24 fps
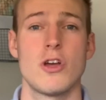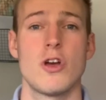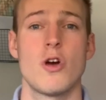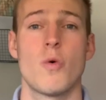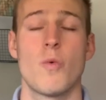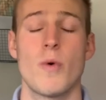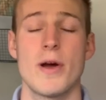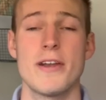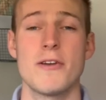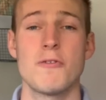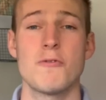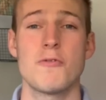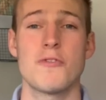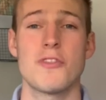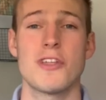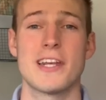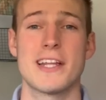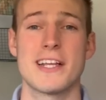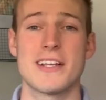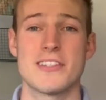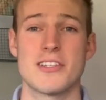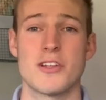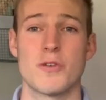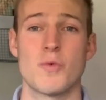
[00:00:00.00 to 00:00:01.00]
When all the
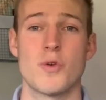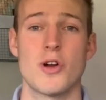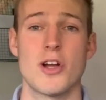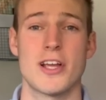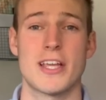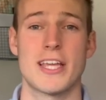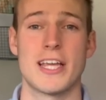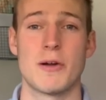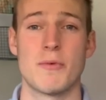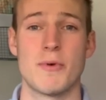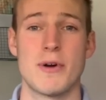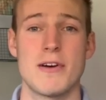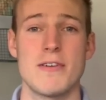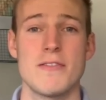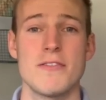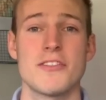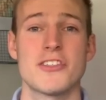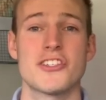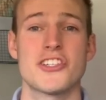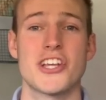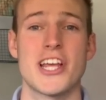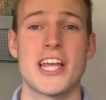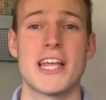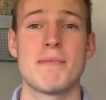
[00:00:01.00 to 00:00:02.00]
links are working well, the
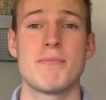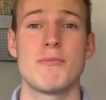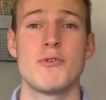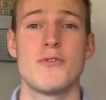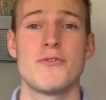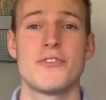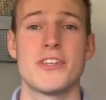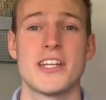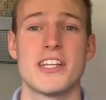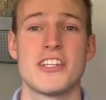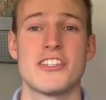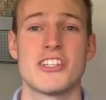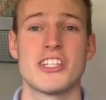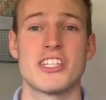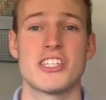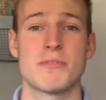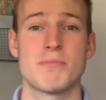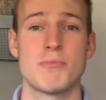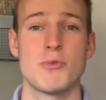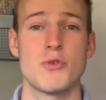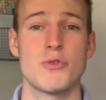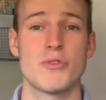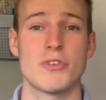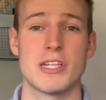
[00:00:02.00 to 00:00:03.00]
chain moves energy
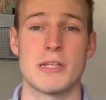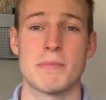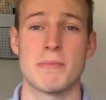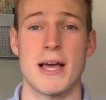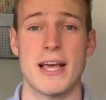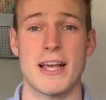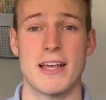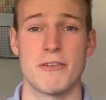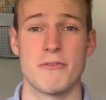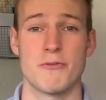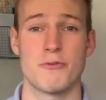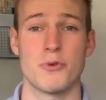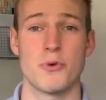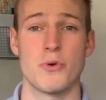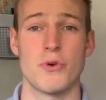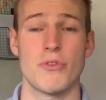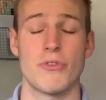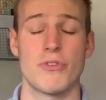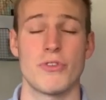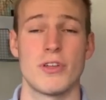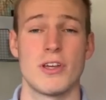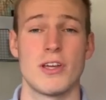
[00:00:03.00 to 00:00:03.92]
smoothly back and forth.